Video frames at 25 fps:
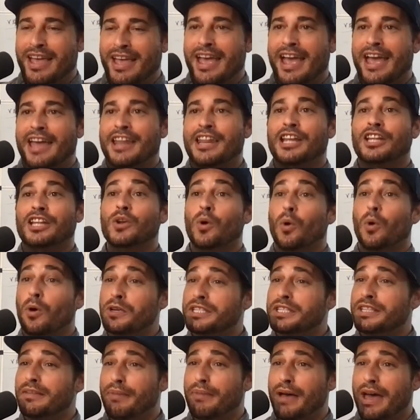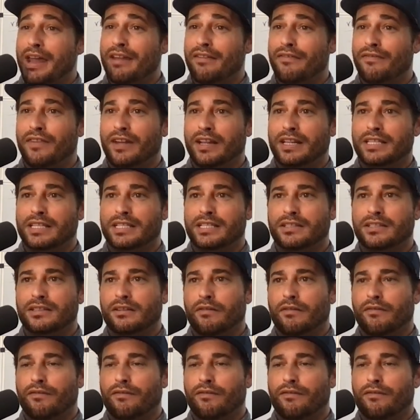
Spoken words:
and ignores the benefits